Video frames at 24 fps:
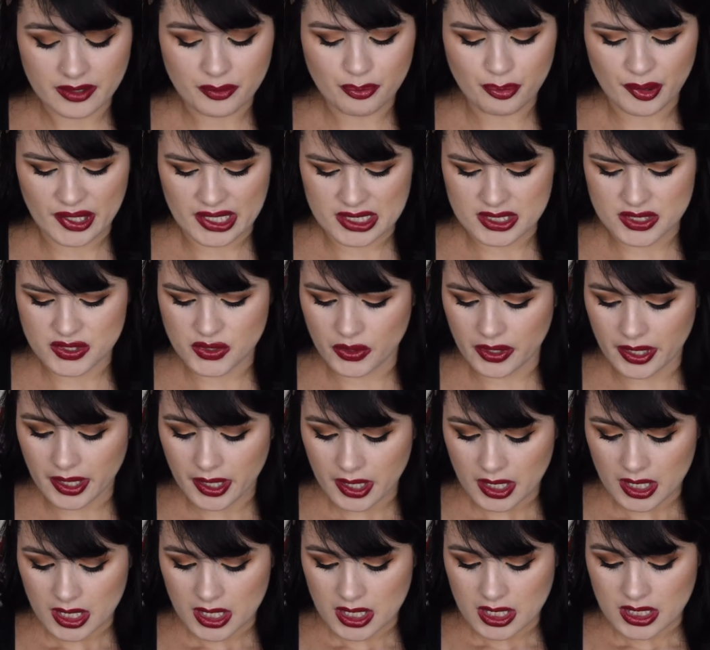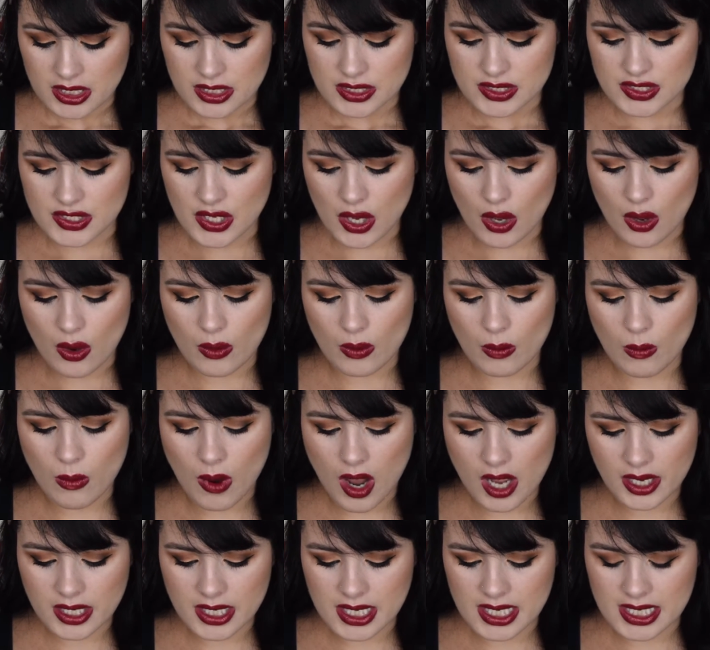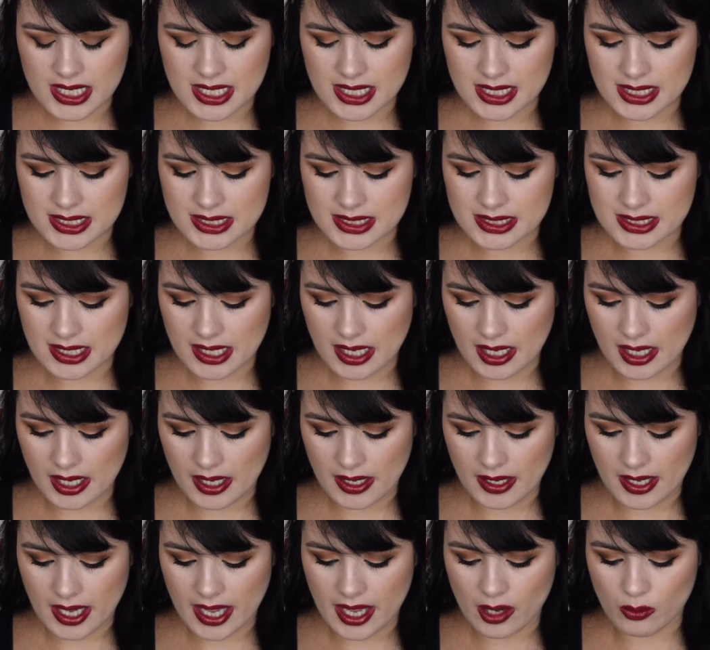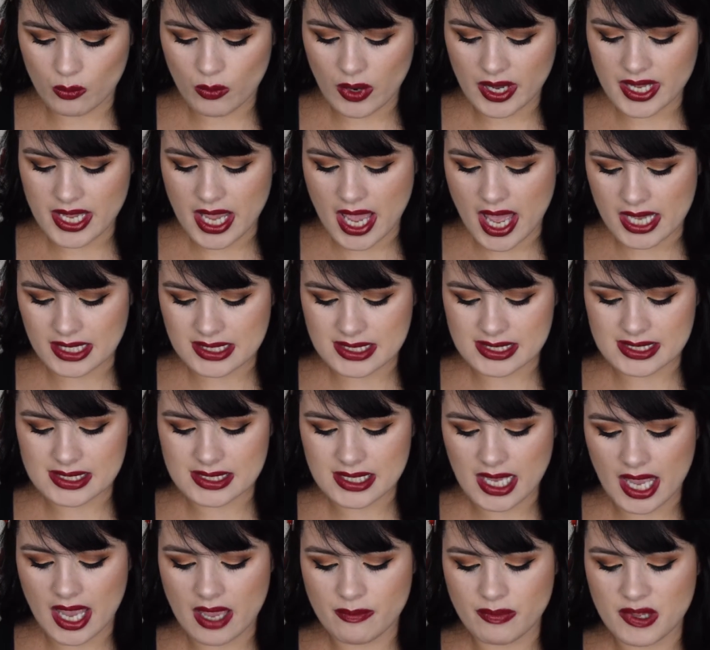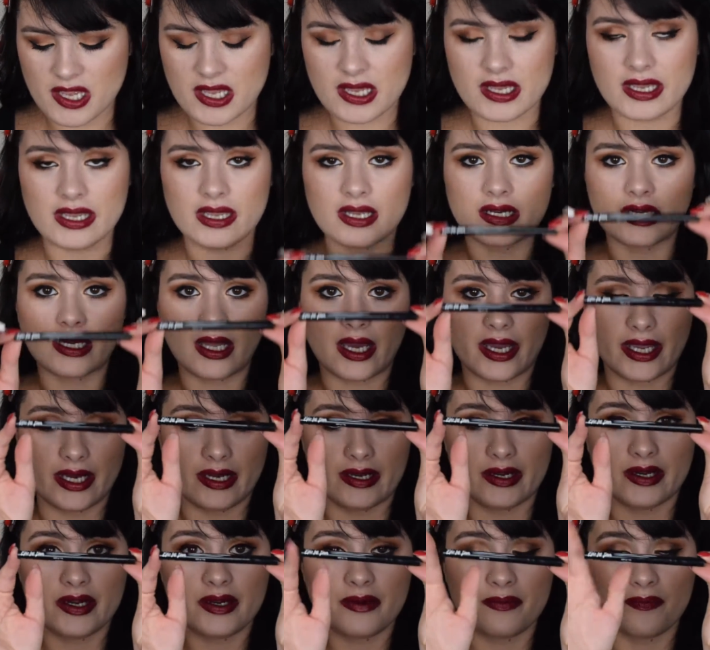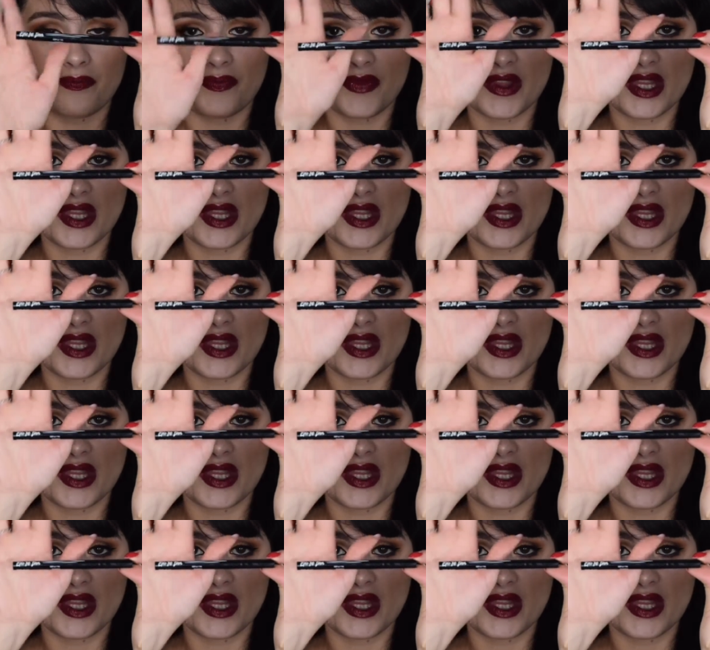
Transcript: pen, sorry. So one is the NYX Abby Pink liner.